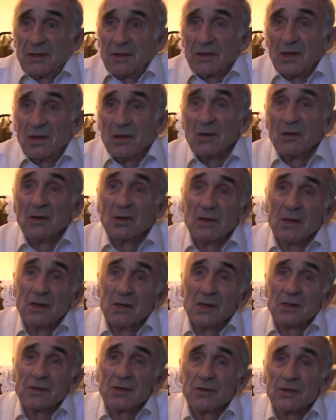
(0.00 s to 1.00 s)
to say, "Oh,
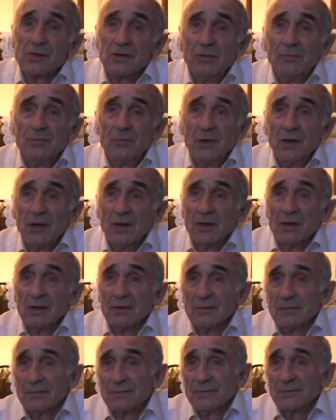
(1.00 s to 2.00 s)
it's a sheep pen."
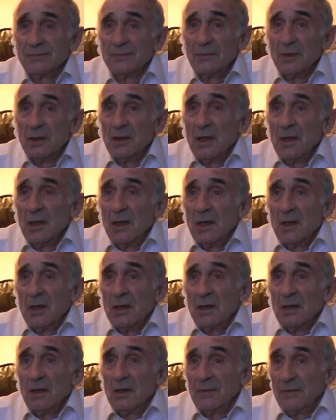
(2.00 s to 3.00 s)
Mm-hmm.
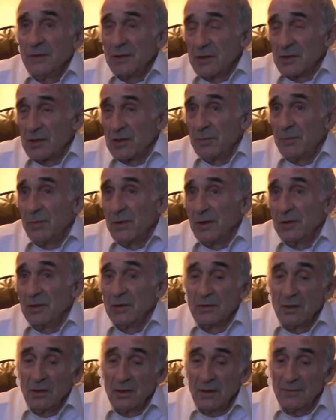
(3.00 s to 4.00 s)
Now, if it's a sheep pen, you
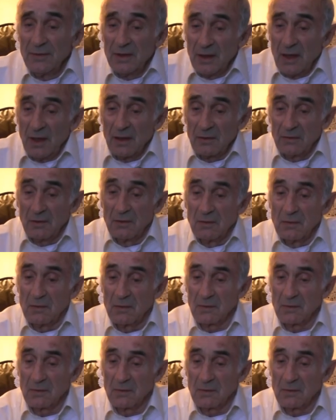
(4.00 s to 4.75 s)
don't have a narrow